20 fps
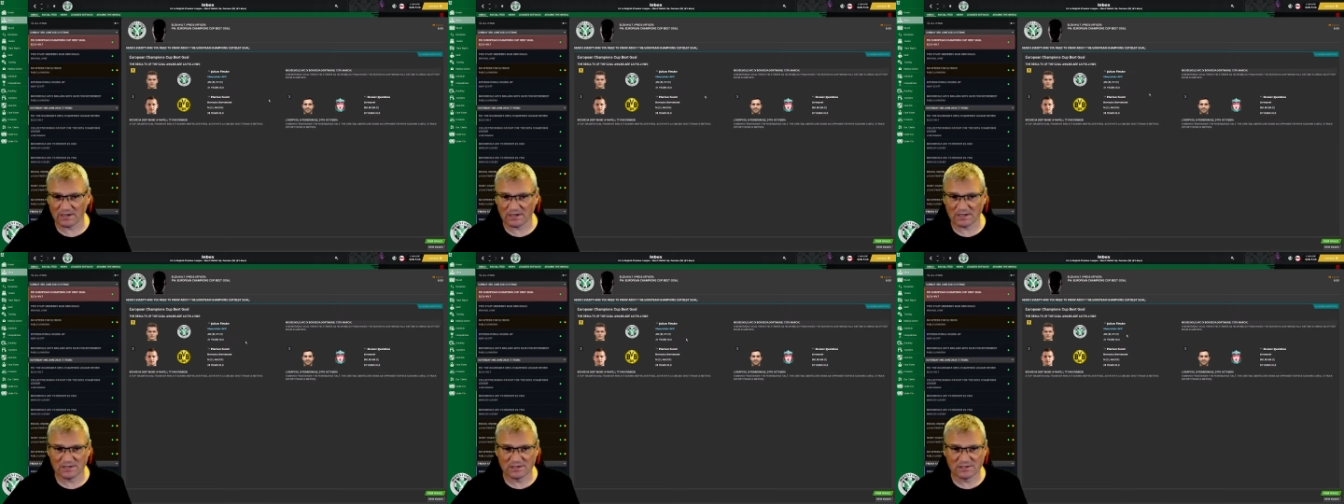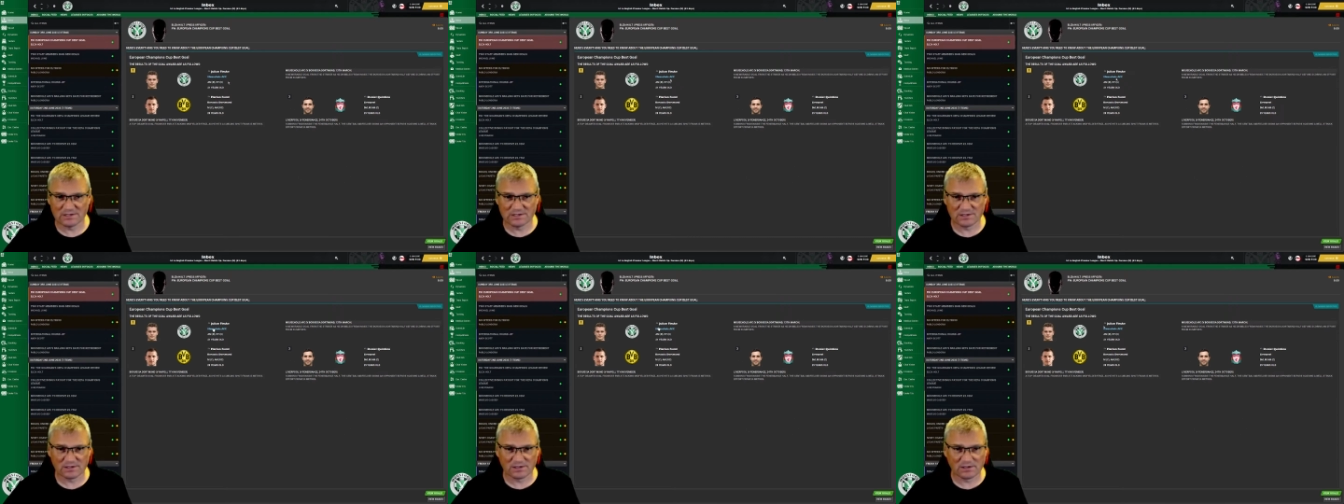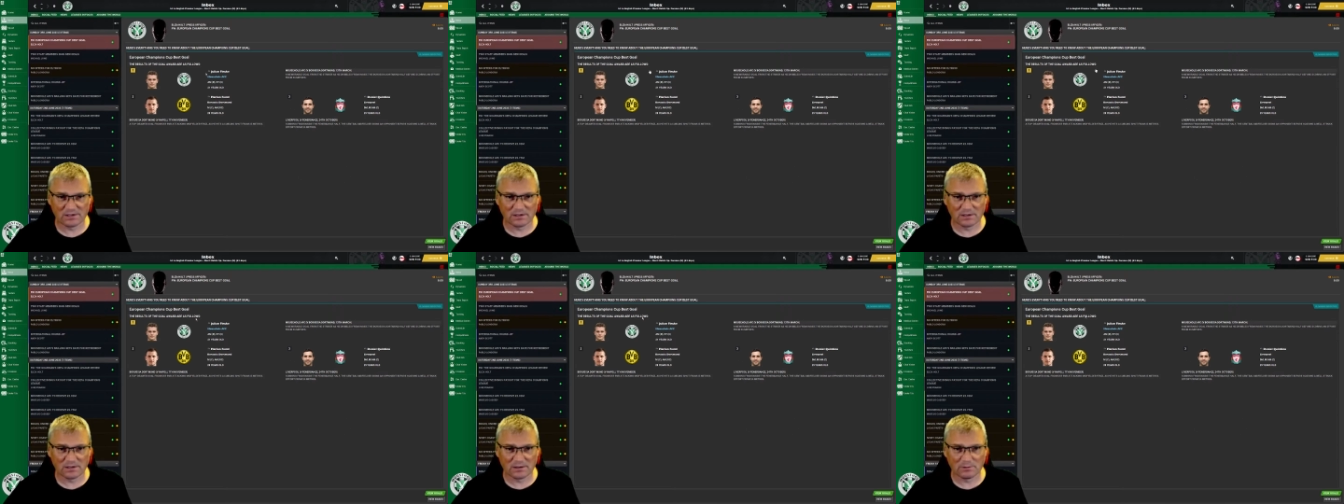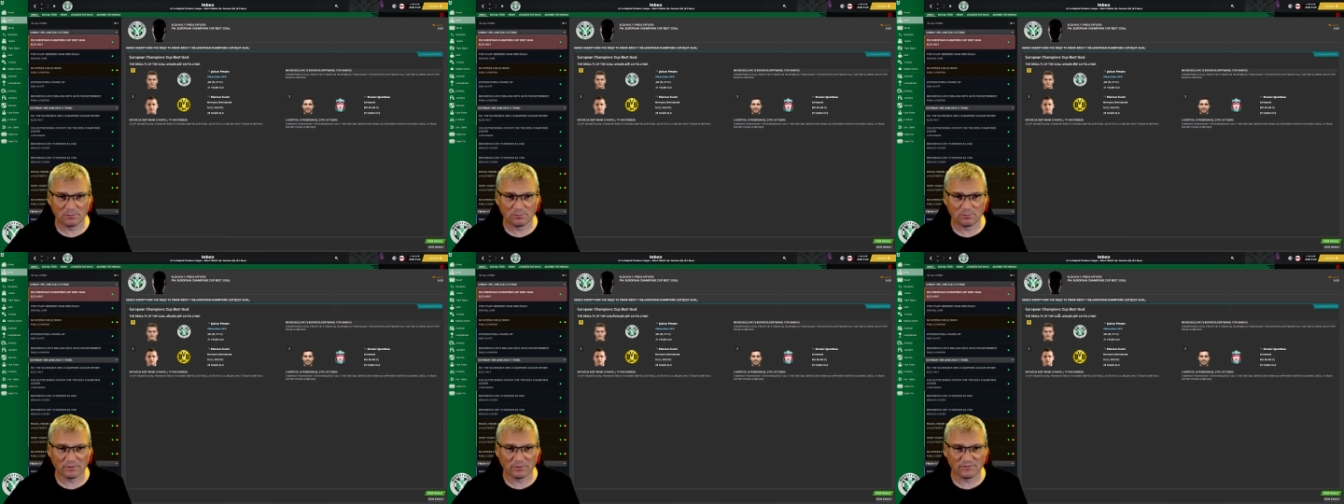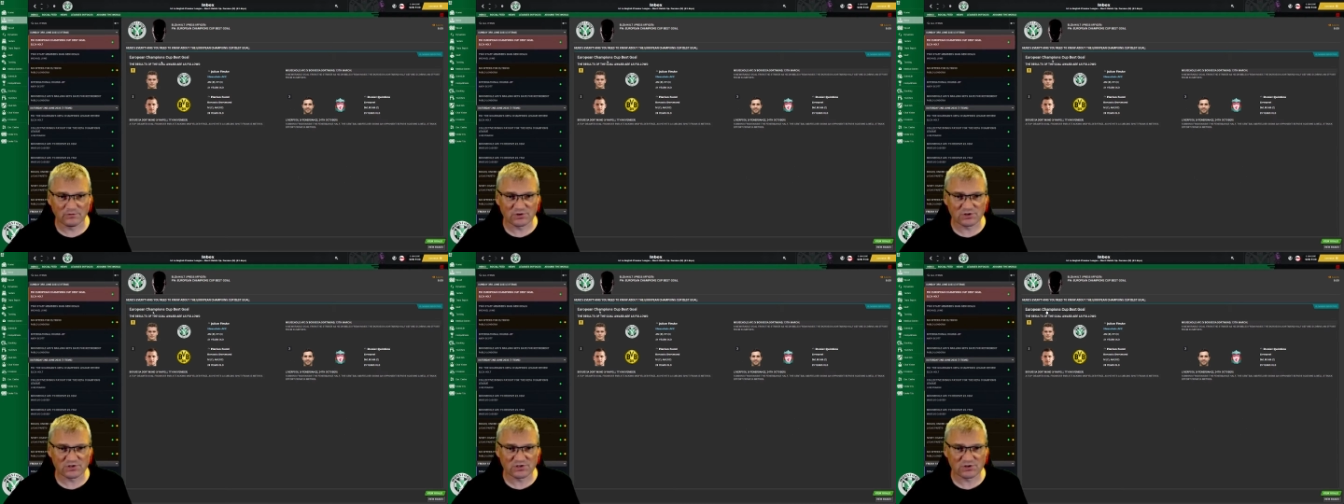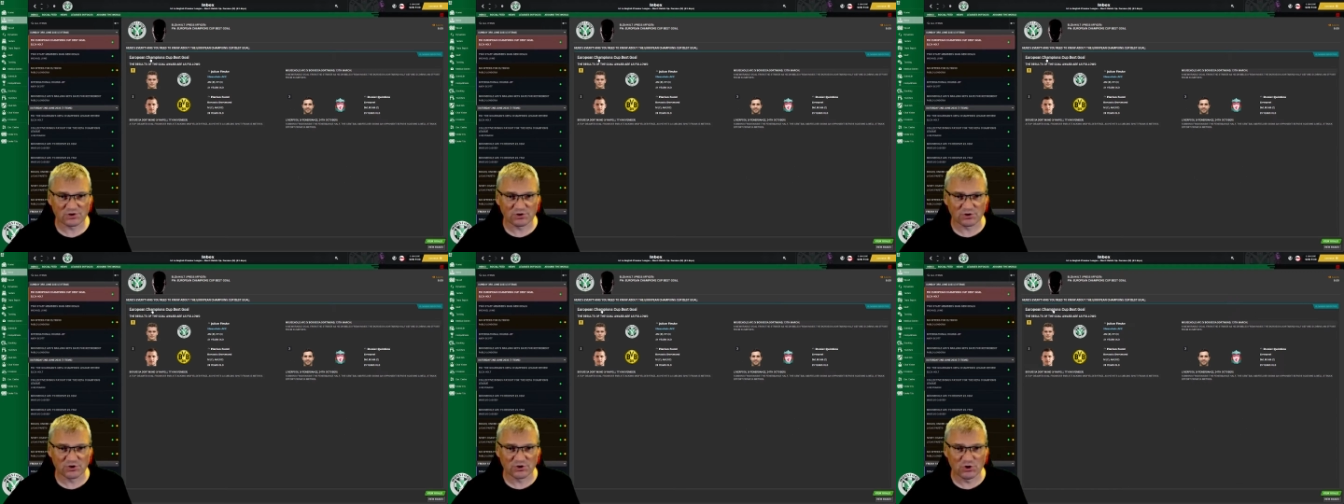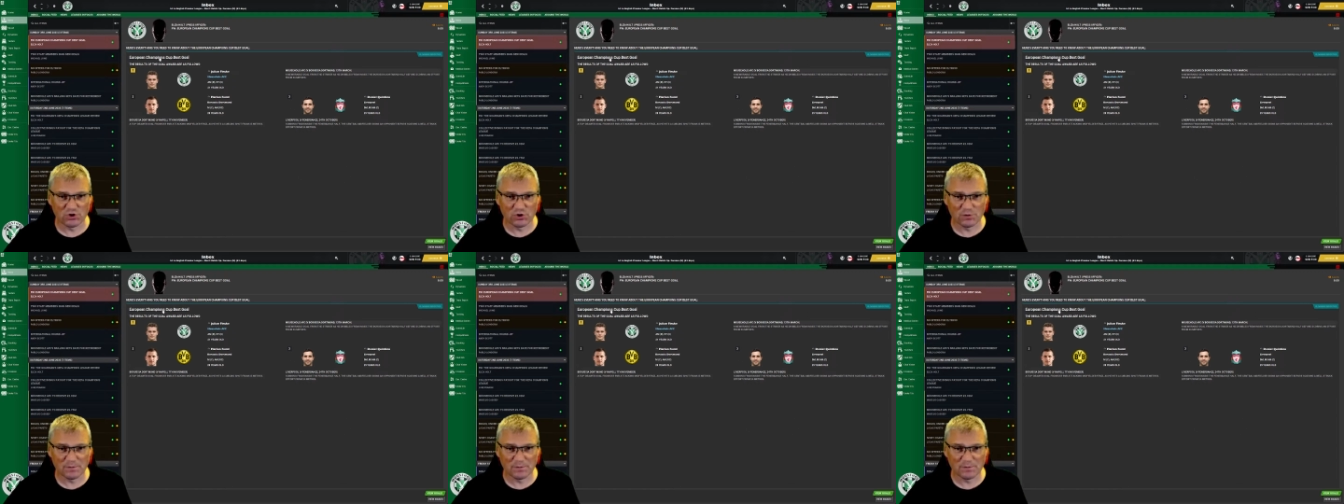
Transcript: and we've just got the